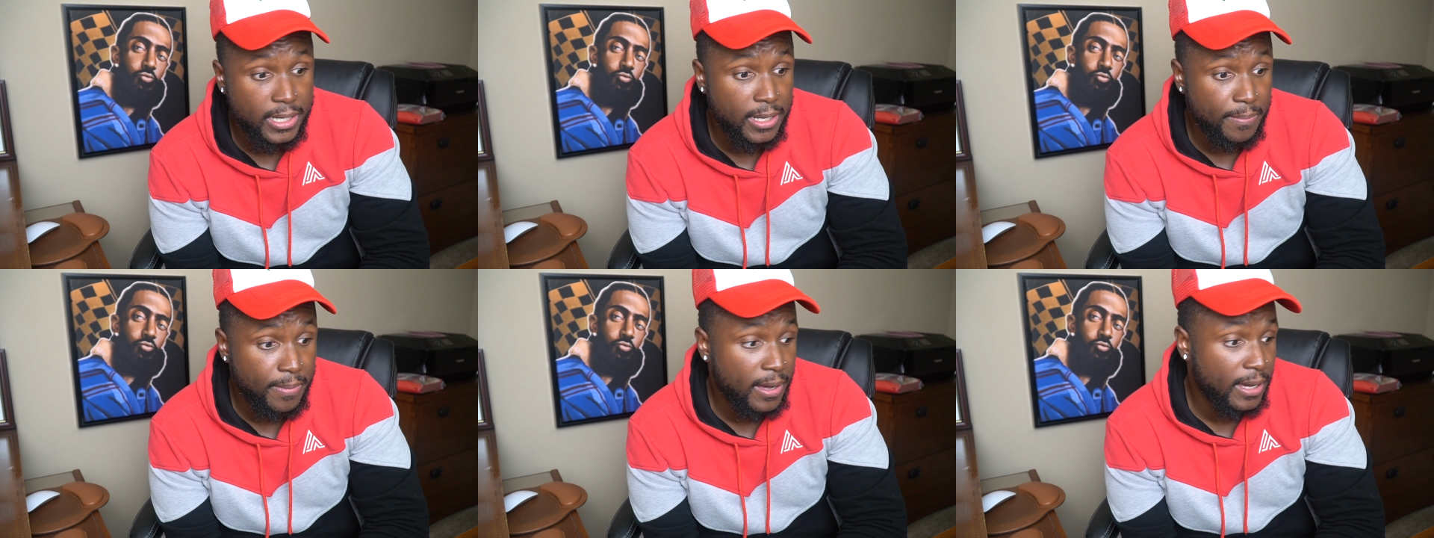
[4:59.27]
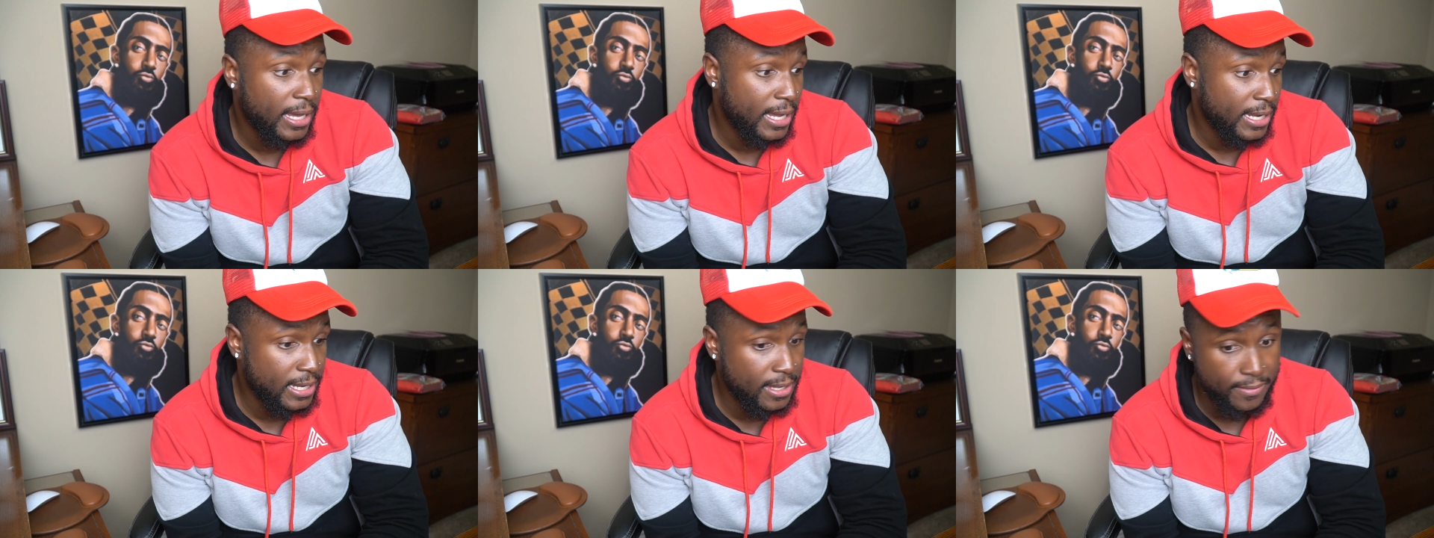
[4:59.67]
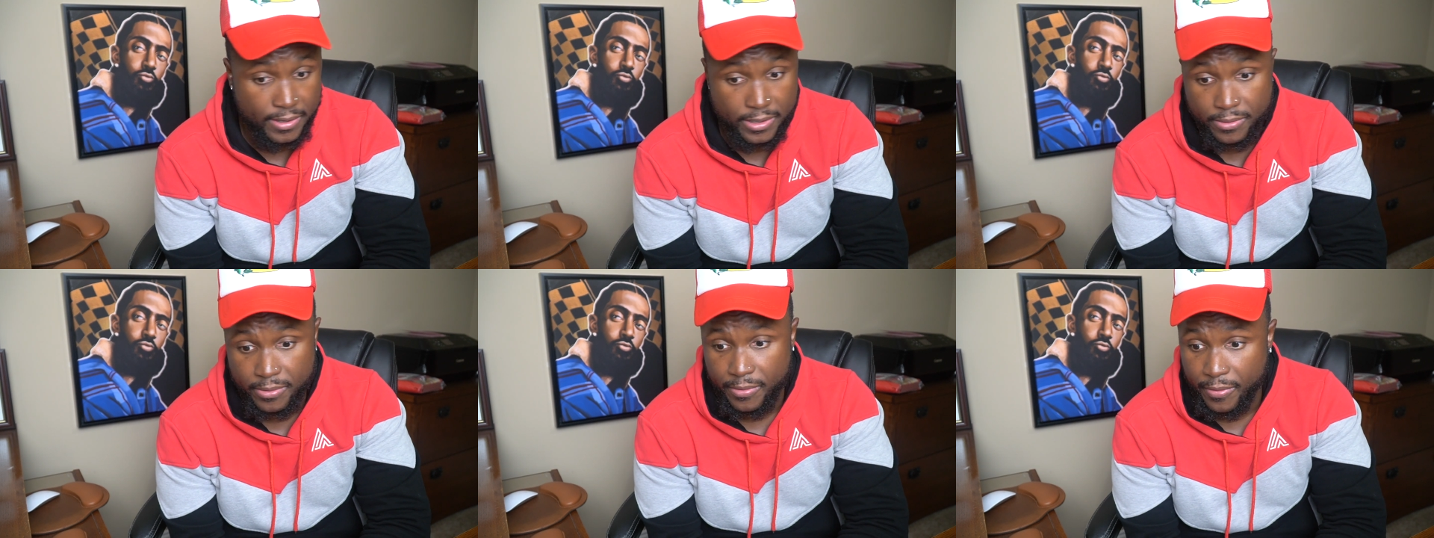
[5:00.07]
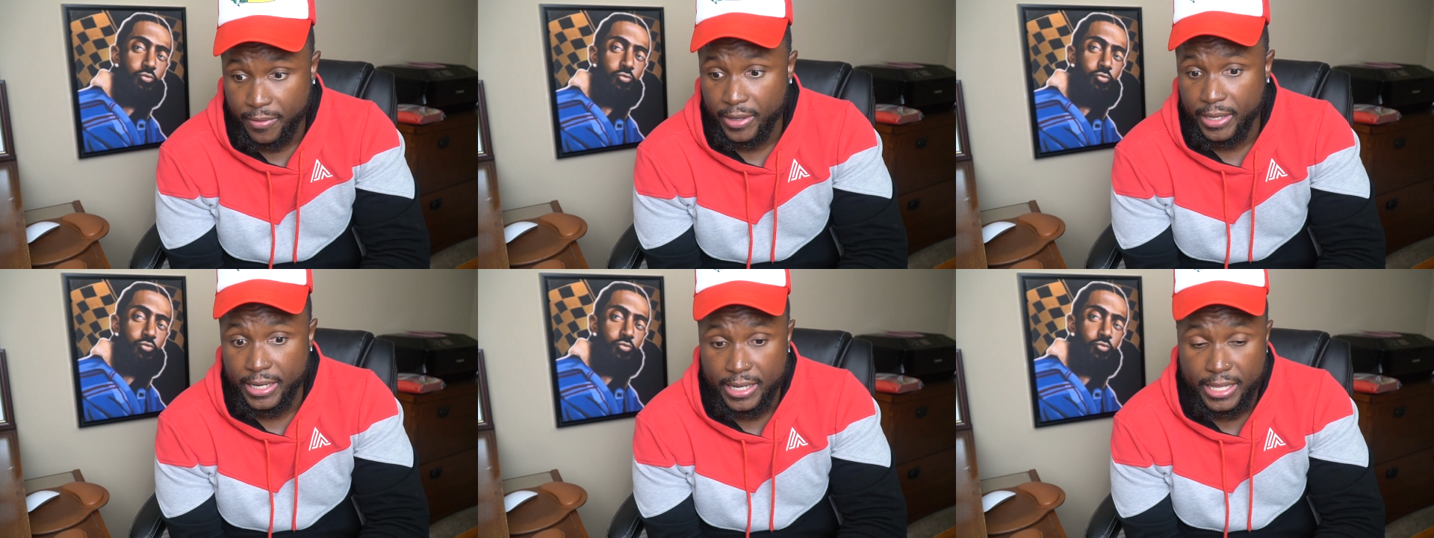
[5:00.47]
Speaker 1: her and Pac ain't never do the
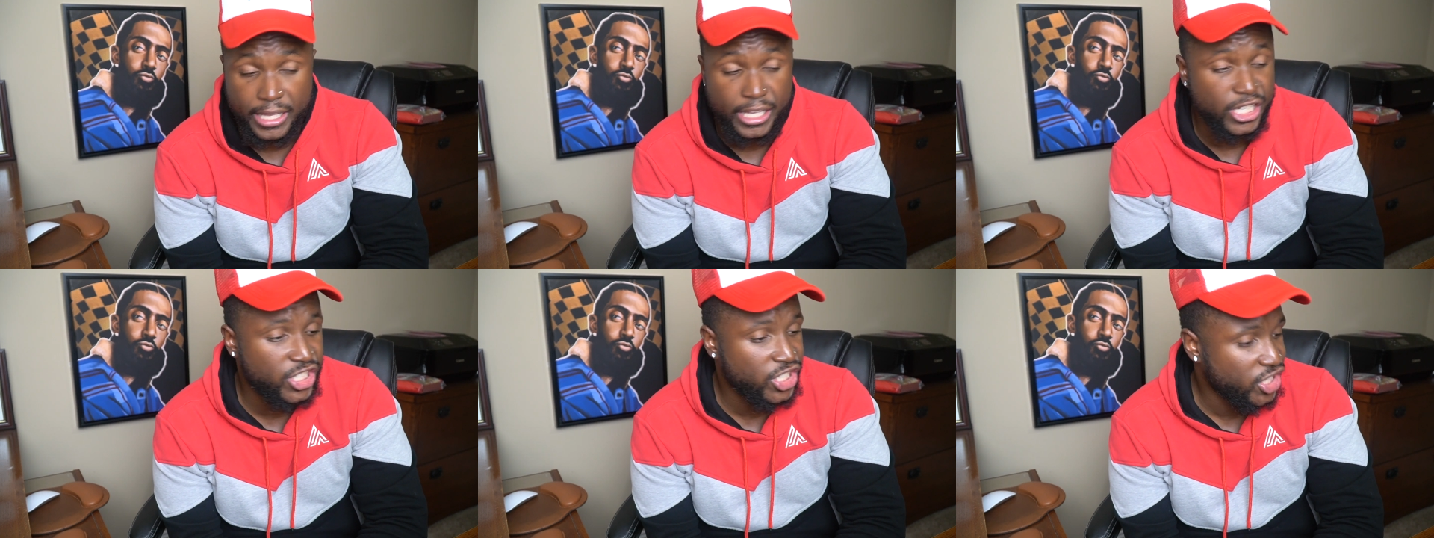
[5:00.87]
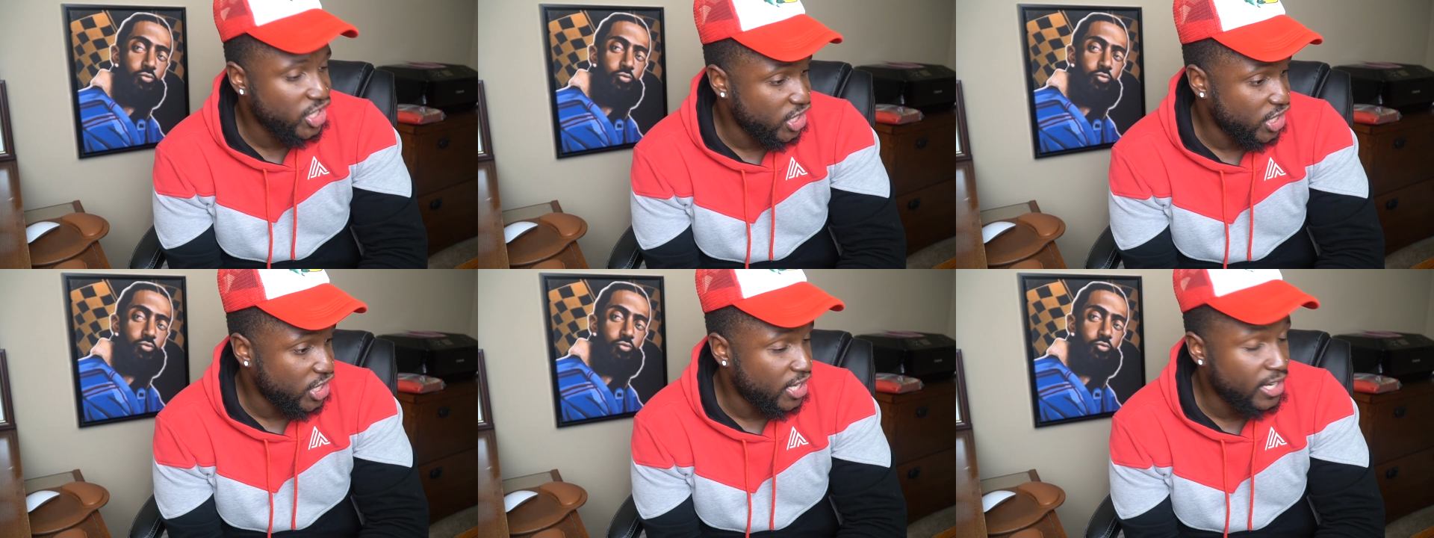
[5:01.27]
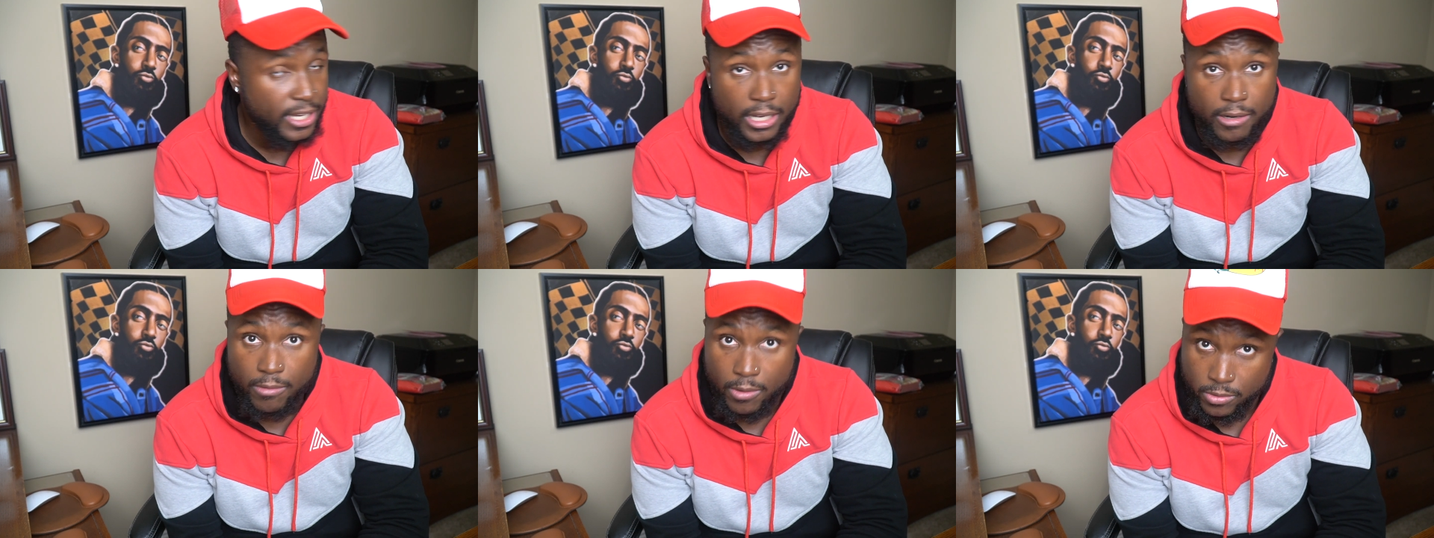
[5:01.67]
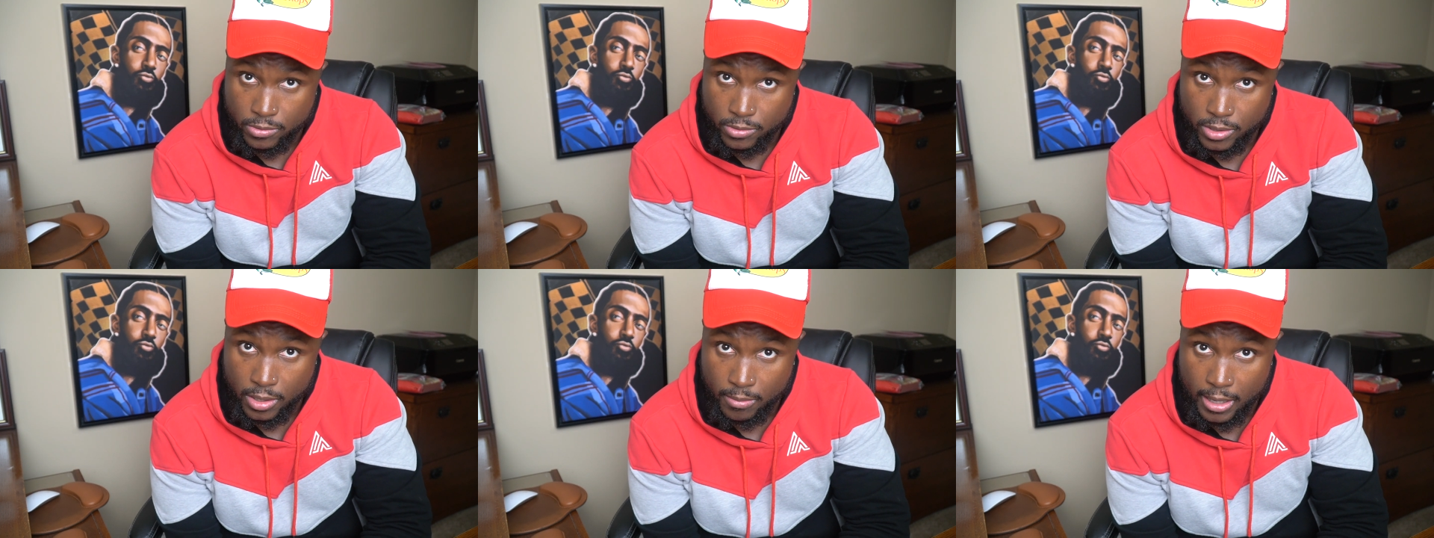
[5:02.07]
freaking deacon. Shit, nigga wrote you
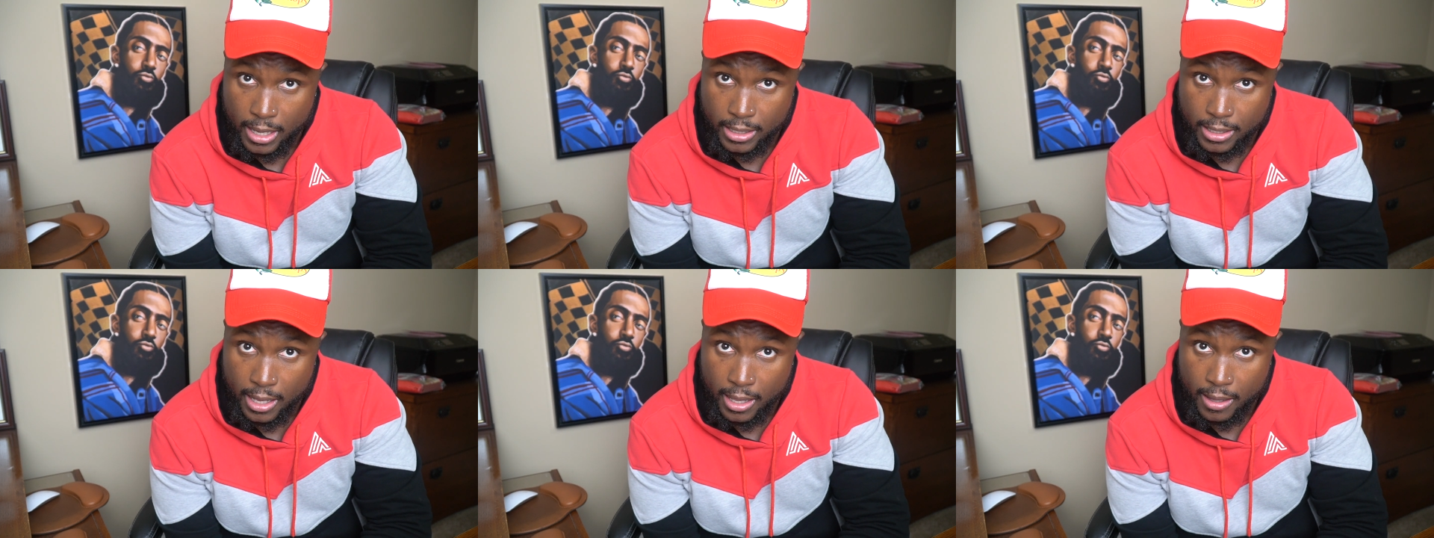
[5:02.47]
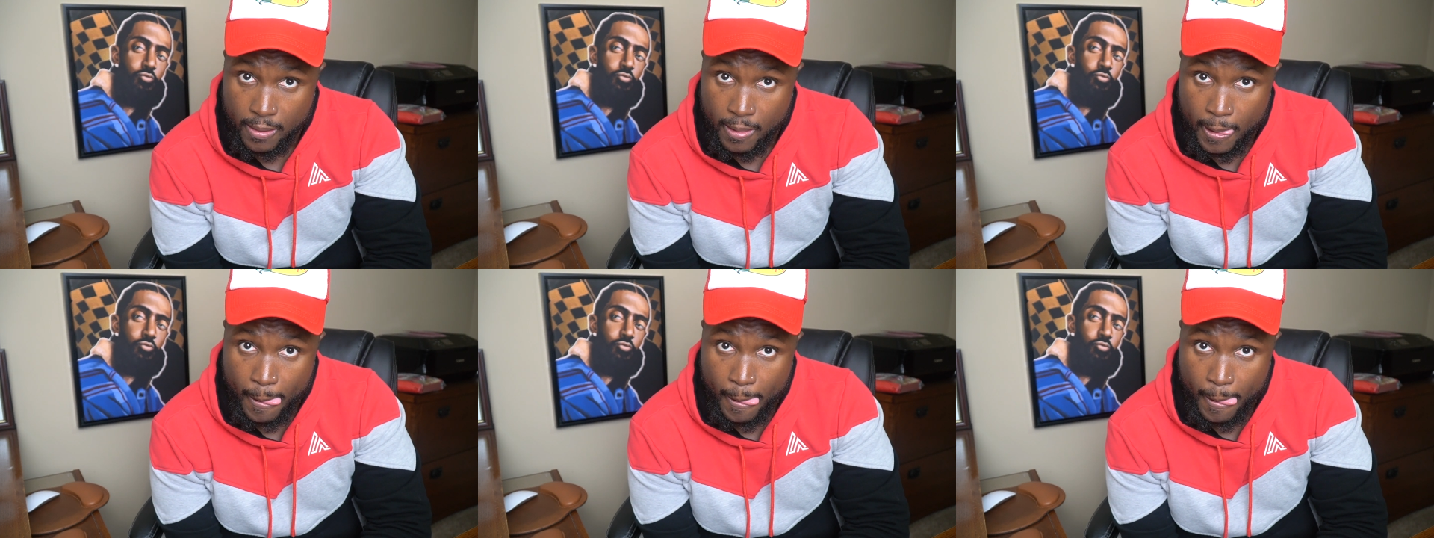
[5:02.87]
something like that?